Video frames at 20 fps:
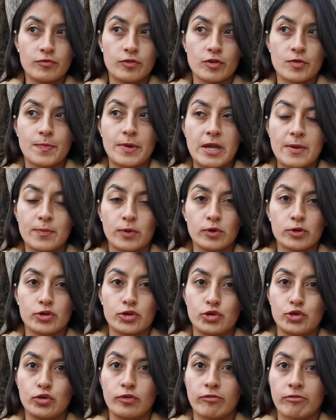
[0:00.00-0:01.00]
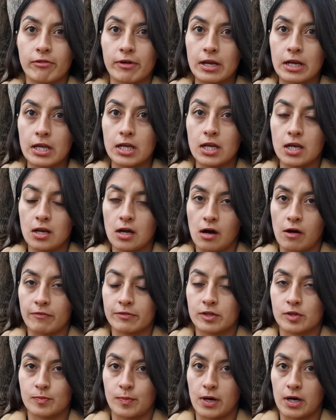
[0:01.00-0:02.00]
for people to really love
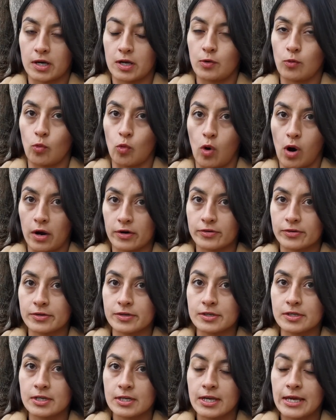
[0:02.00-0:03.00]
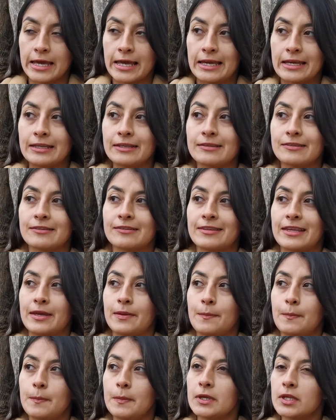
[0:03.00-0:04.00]
sparkling water is the
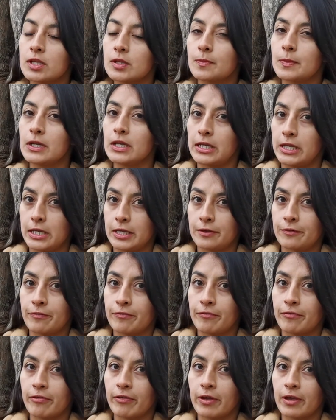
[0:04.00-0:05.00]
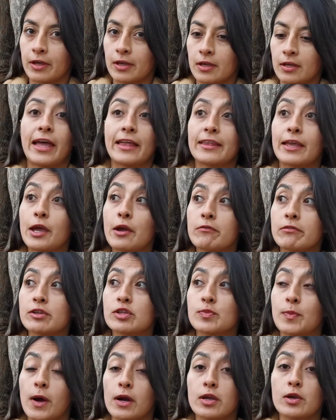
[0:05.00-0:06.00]
misbelief that every
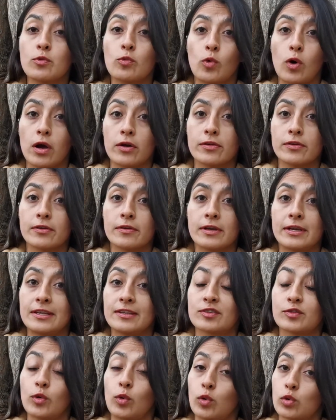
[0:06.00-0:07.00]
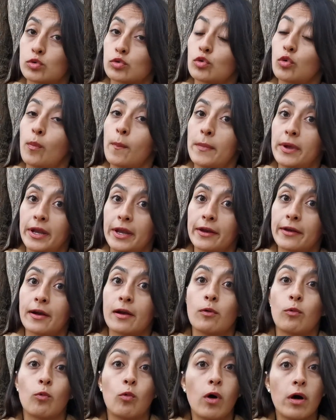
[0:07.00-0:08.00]
sparkling water is also
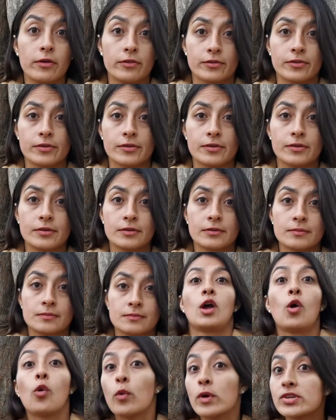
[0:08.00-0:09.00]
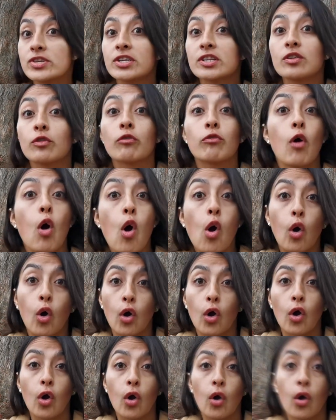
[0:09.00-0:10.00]
mineral water, which is wrong.